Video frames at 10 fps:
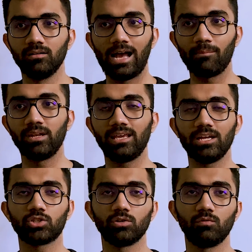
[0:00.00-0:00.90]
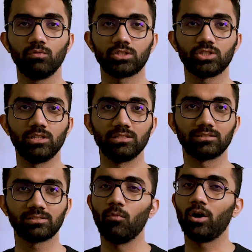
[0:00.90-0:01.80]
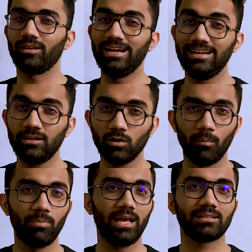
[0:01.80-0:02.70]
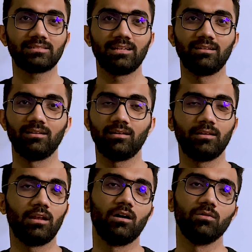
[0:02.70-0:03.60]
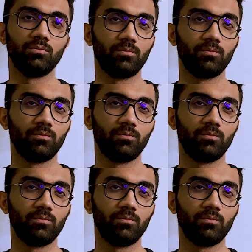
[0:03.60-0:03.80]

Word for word: application which is moderately complex and you know